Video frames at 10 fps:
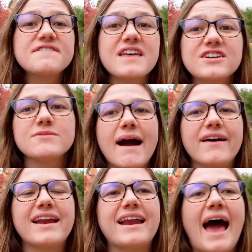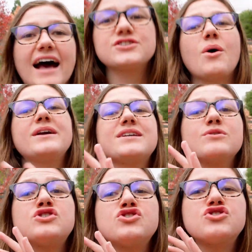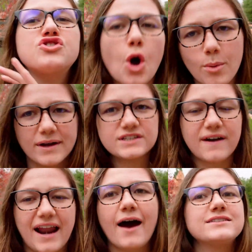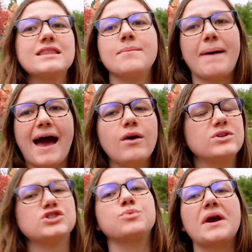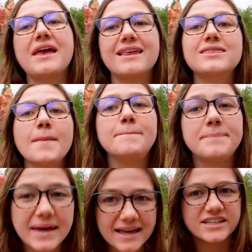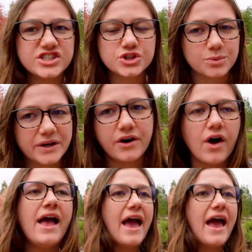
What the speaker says: Thunder Mountain and as always, it was so much fun. I was in the back, which is where you get the biggest thrill.